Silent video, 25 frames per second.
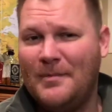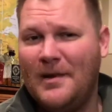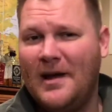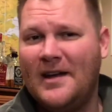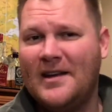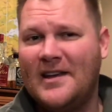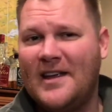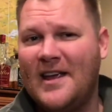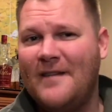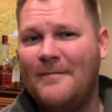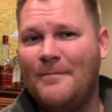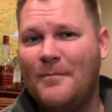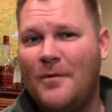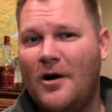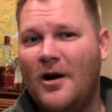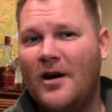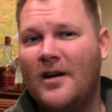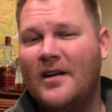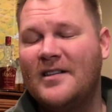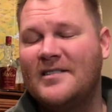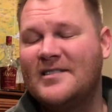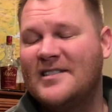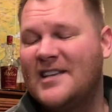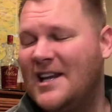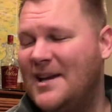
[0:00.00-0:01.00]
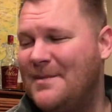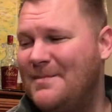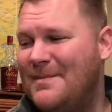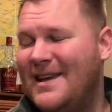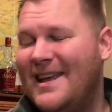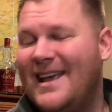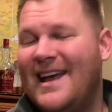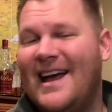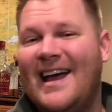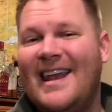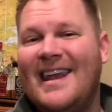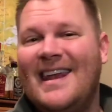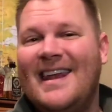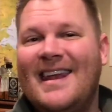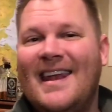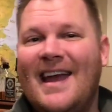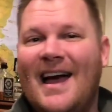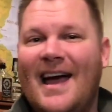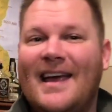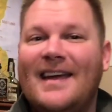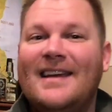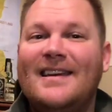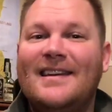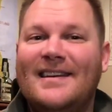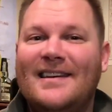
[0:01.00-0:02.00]
Man Cave mark is going to be a
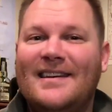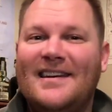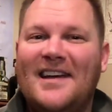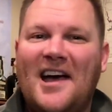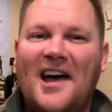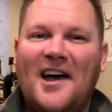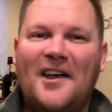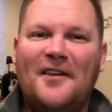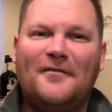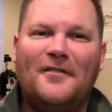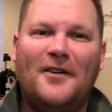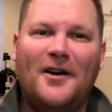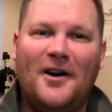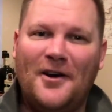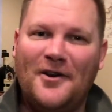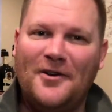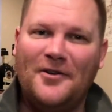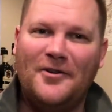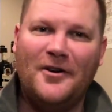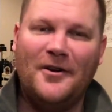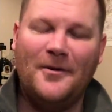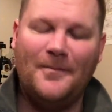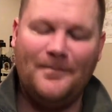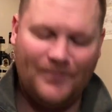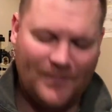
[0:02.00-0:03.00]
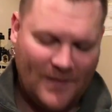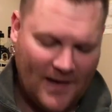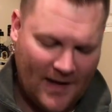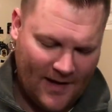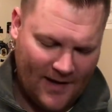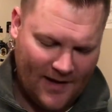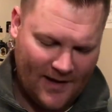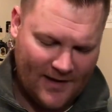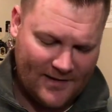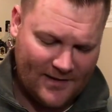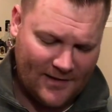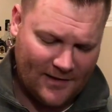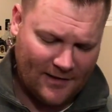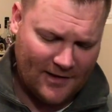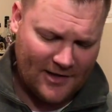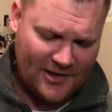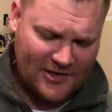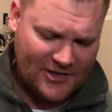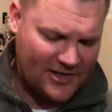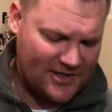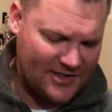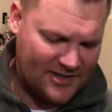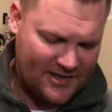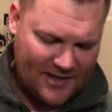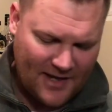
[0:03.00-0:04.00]
90 out of 100.
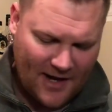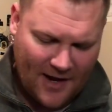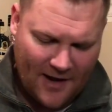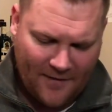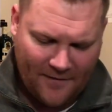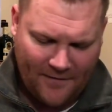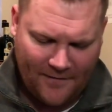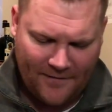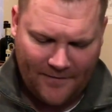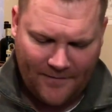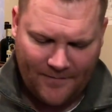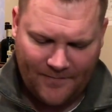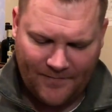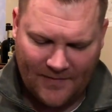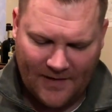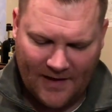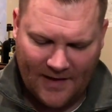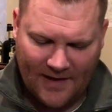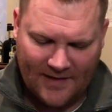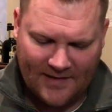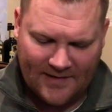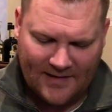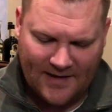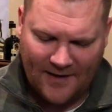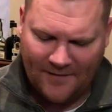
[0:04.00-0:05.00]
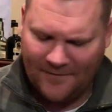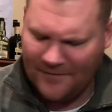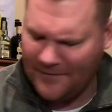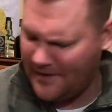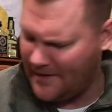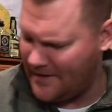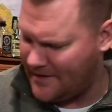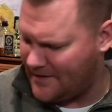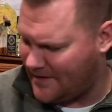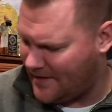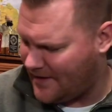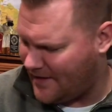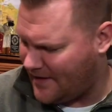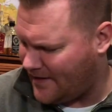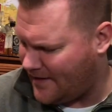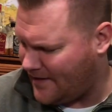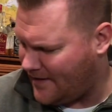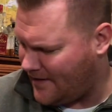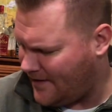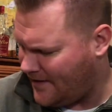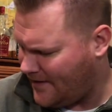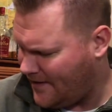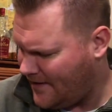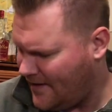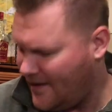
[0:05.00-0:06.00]
Delicious stuff. It definitely
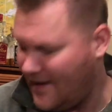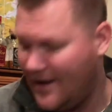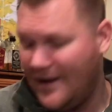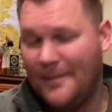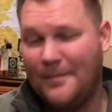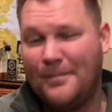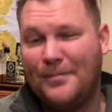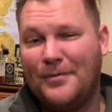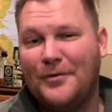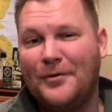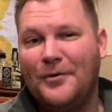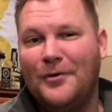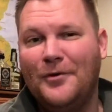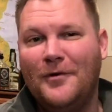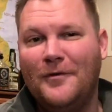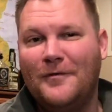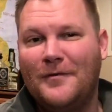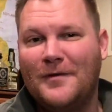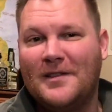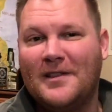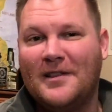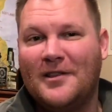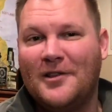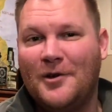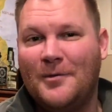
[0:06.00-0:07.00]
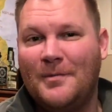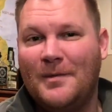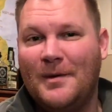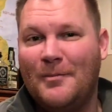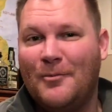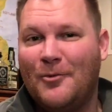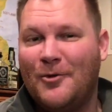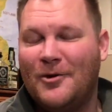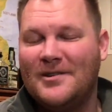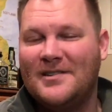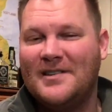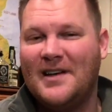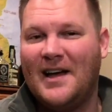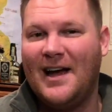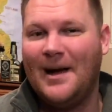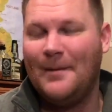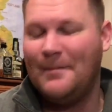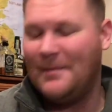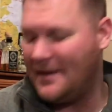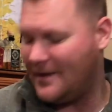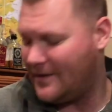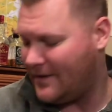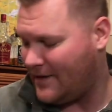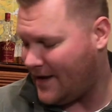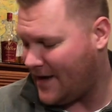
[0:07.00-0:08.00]
did improve with a little bit more
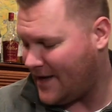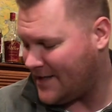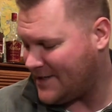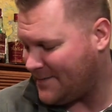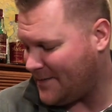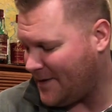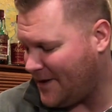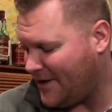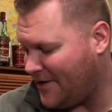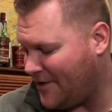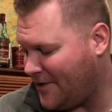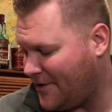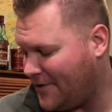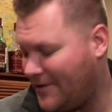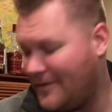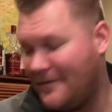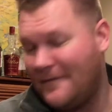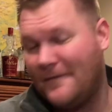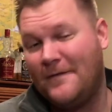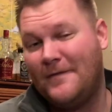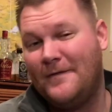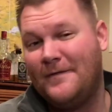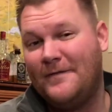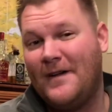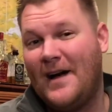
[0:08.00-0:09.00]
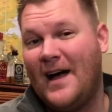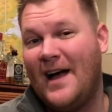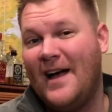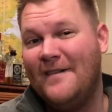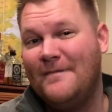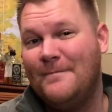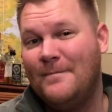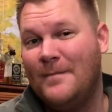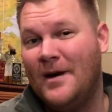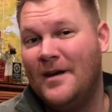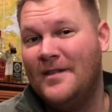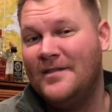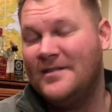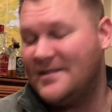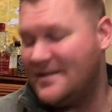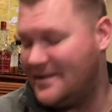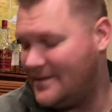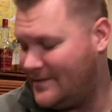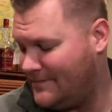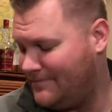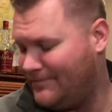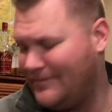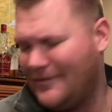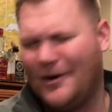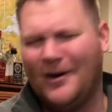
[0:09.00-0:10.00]
time in the glass, about another 5
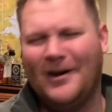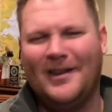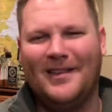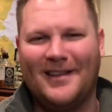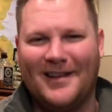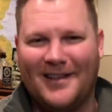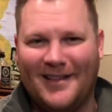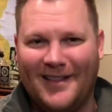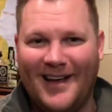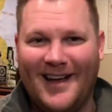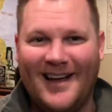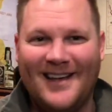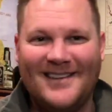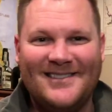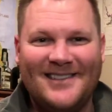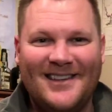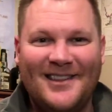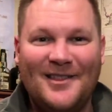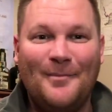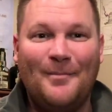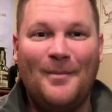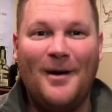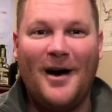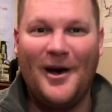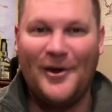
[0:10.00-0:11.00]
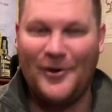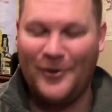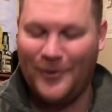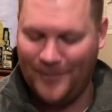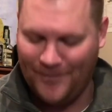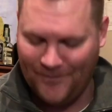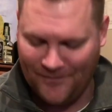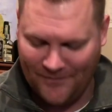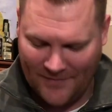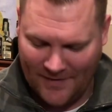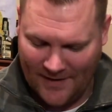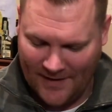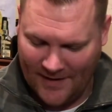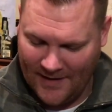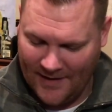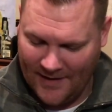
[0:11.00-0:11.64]
months, or in the glass, in the bottle.